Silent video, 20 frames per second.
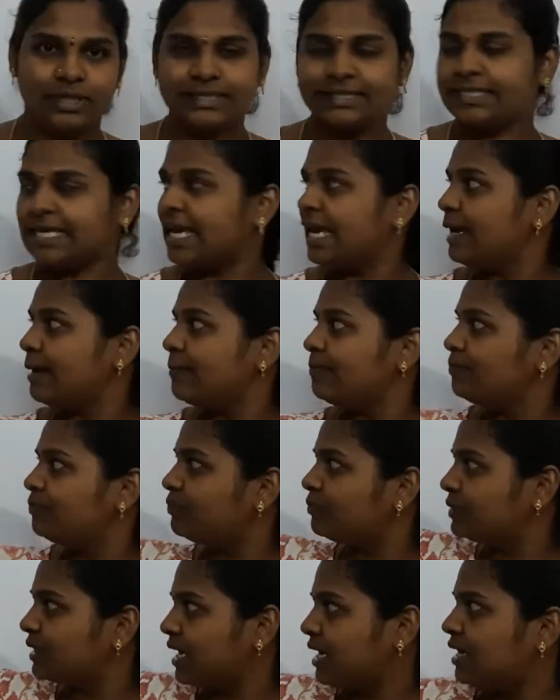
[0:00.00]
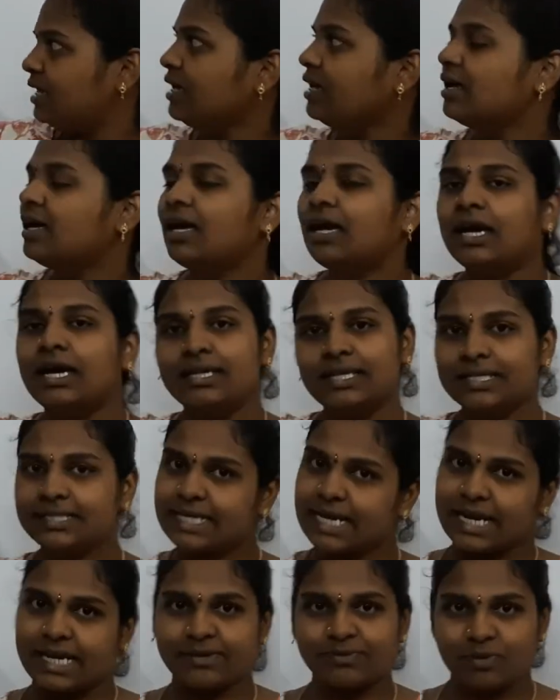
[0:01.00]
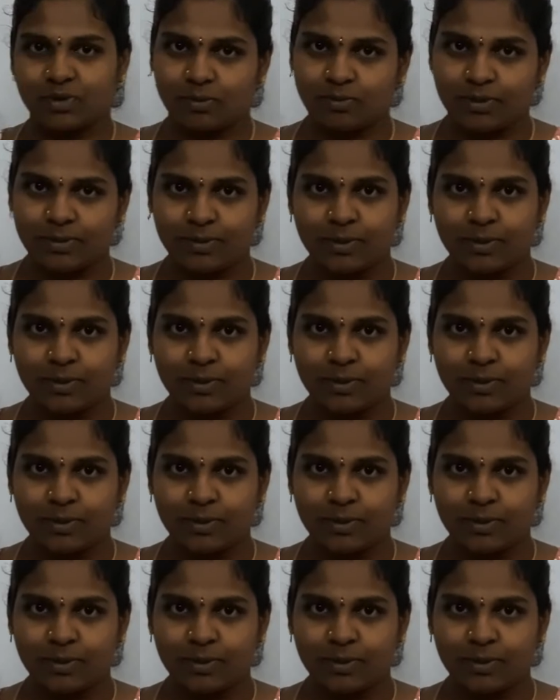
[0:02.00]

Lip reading: same thing in the second problem.